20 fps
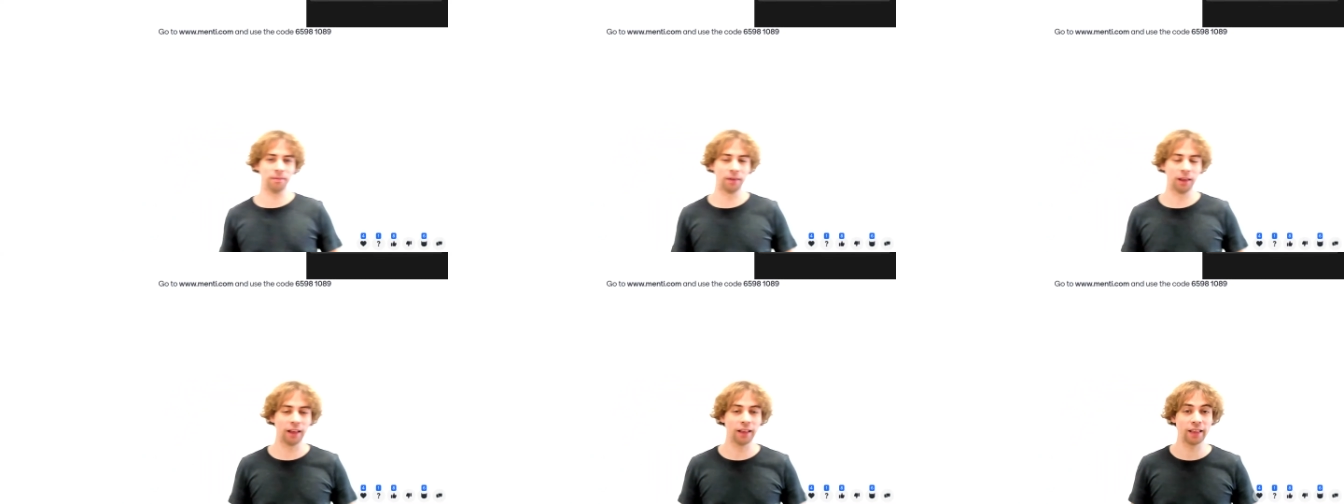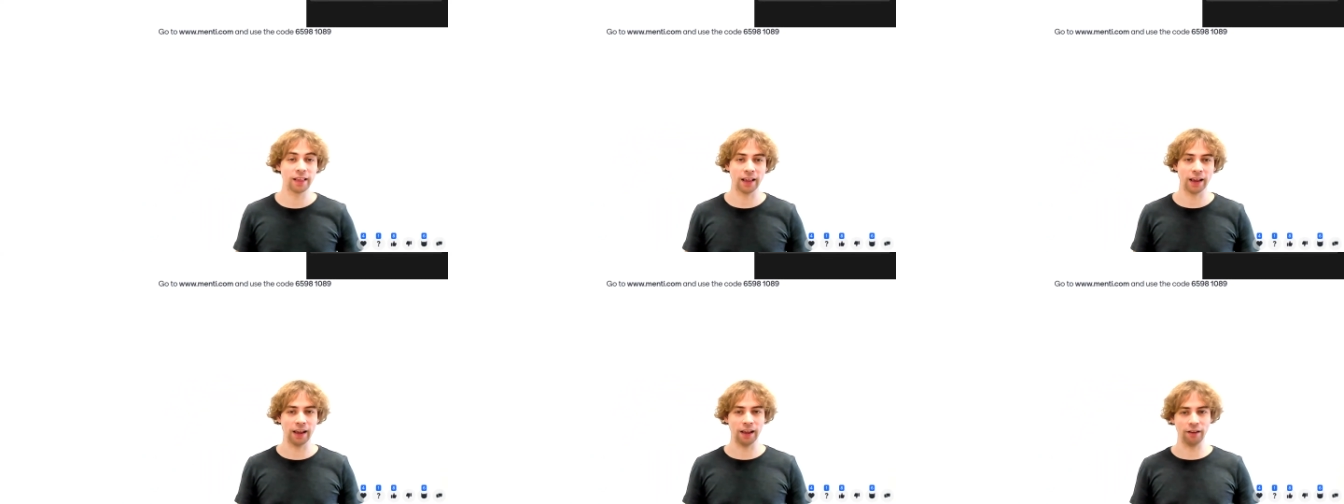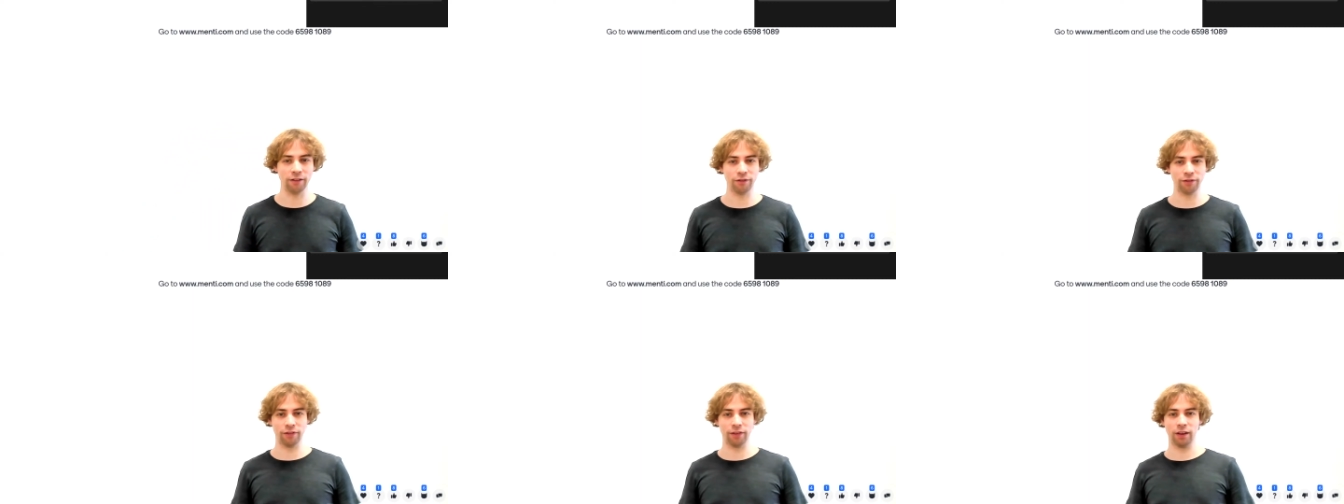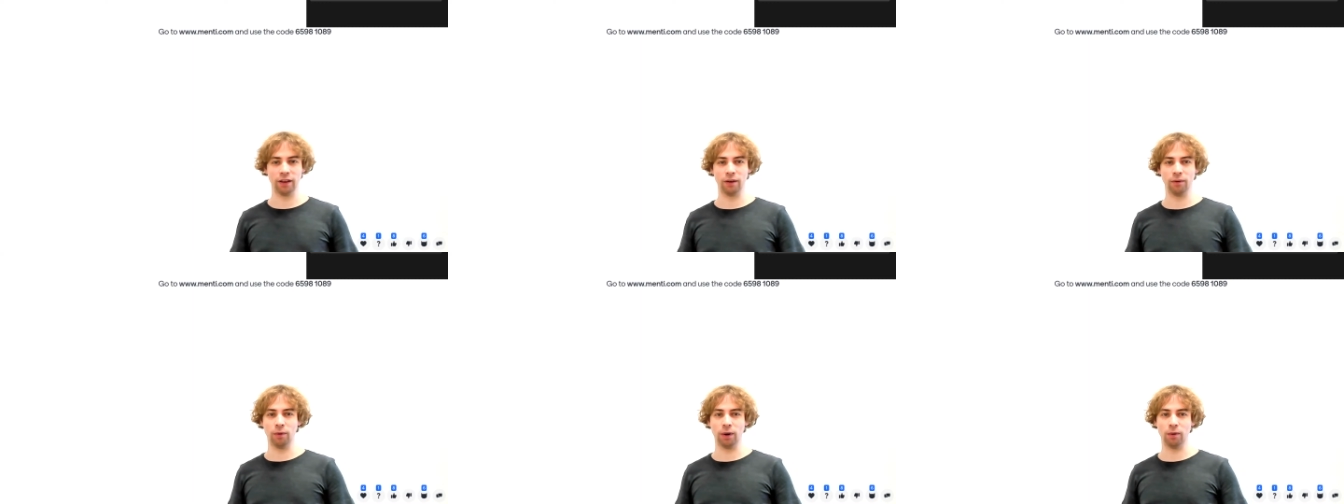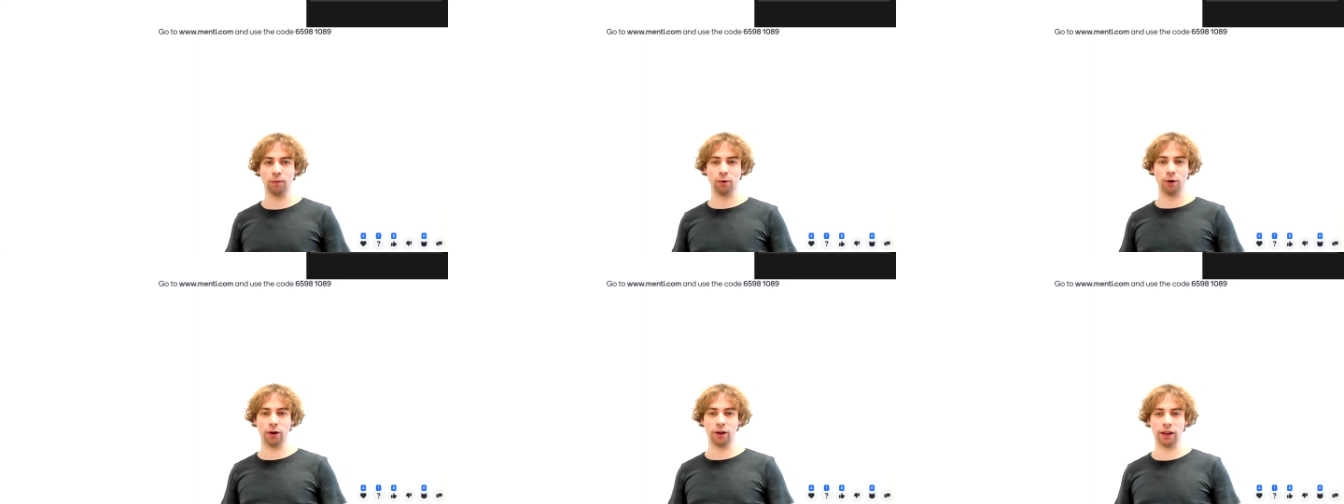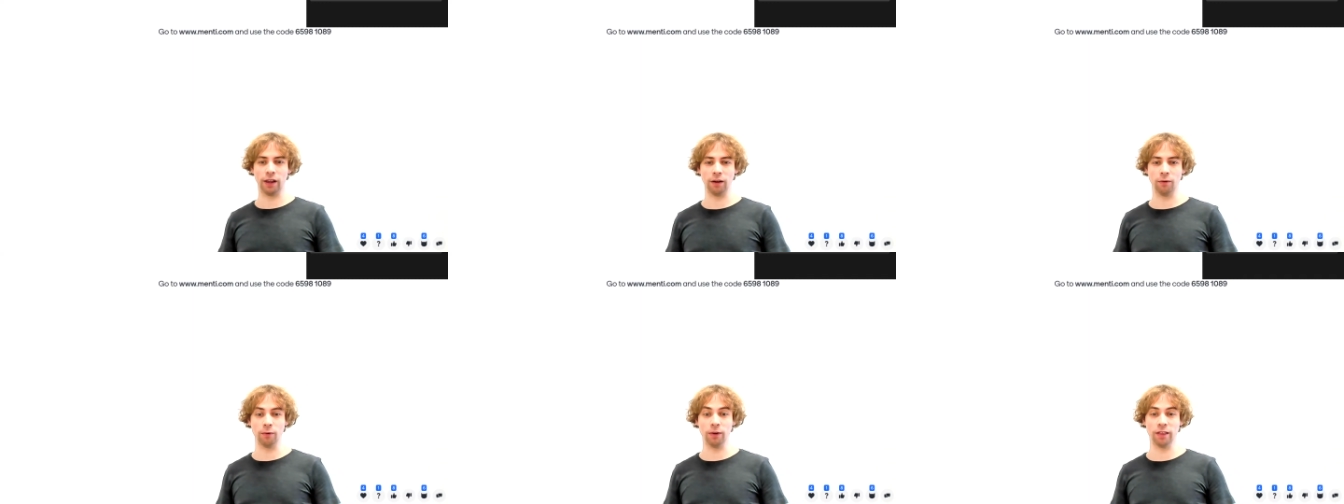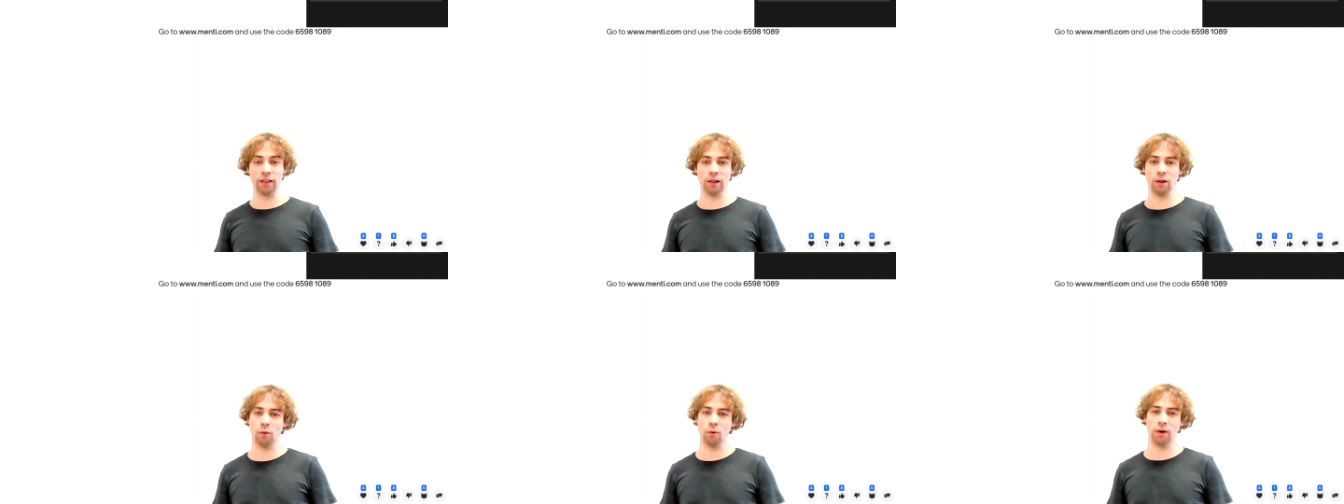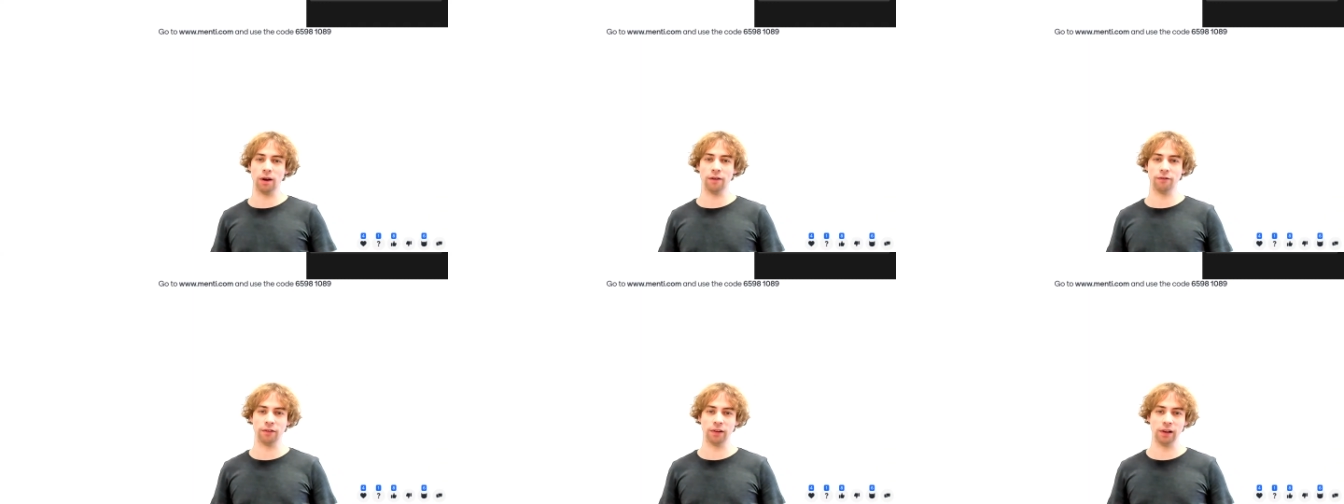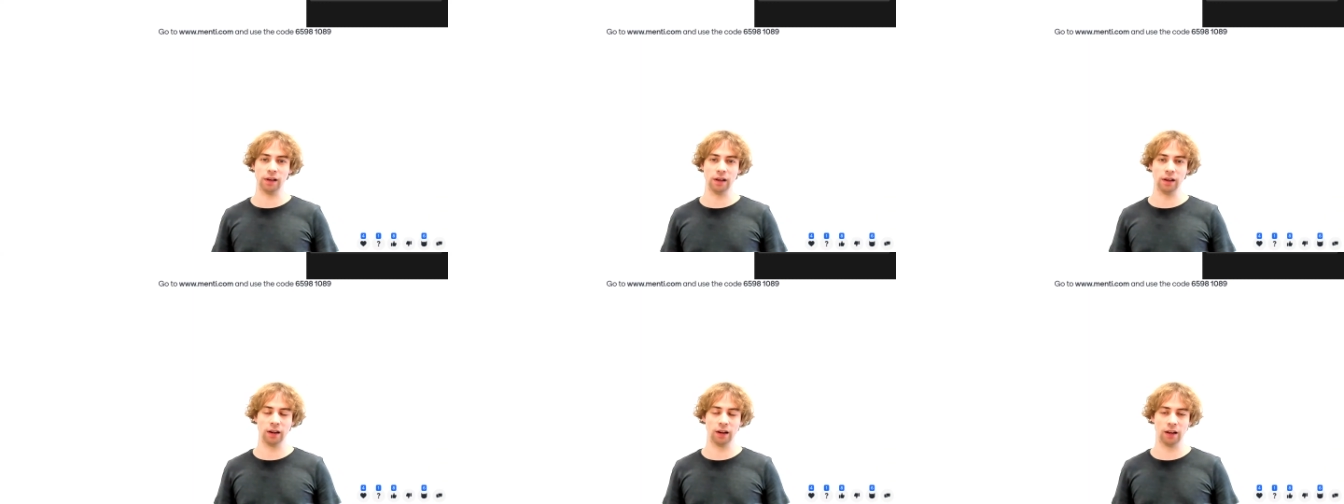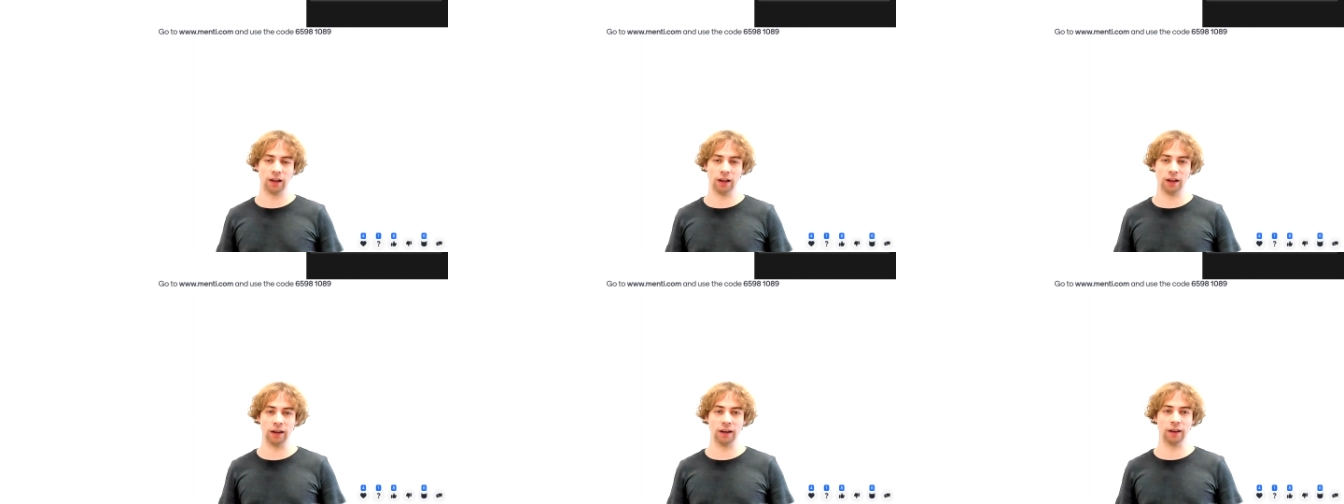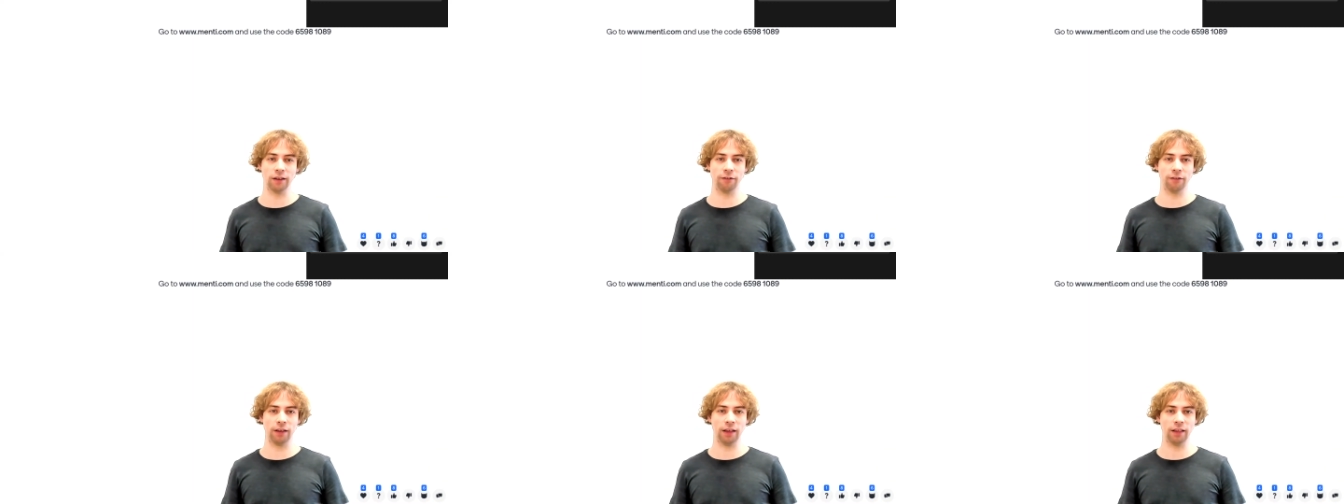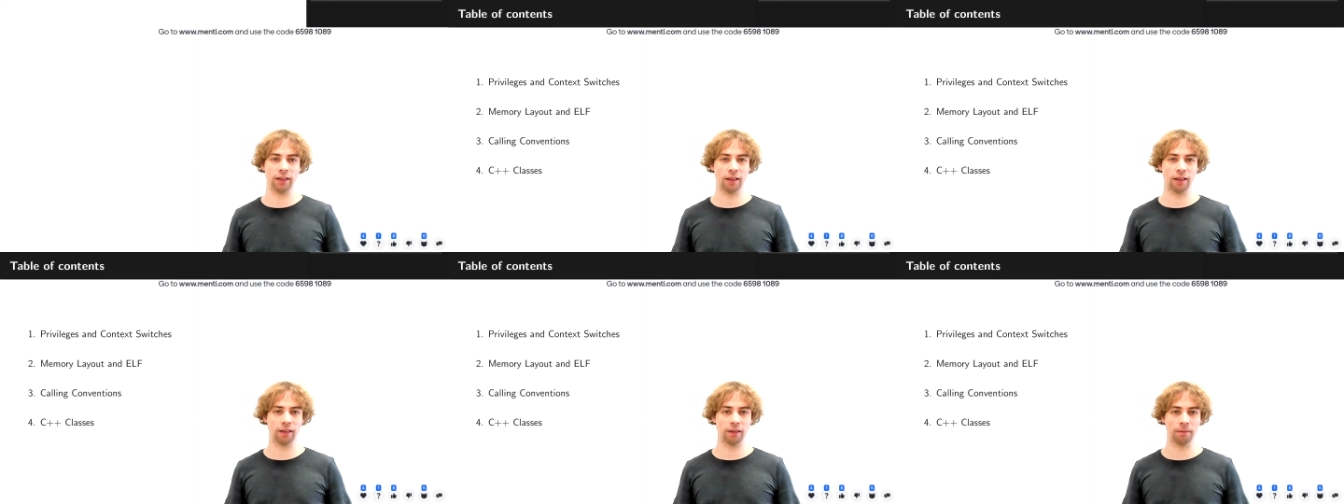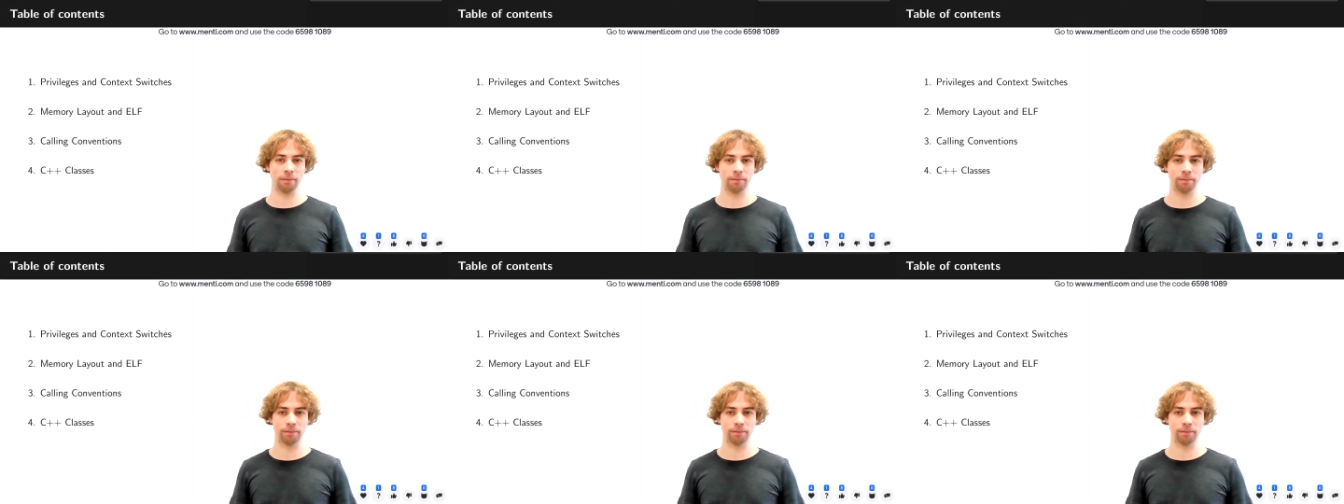safe when working with low-level interfaces.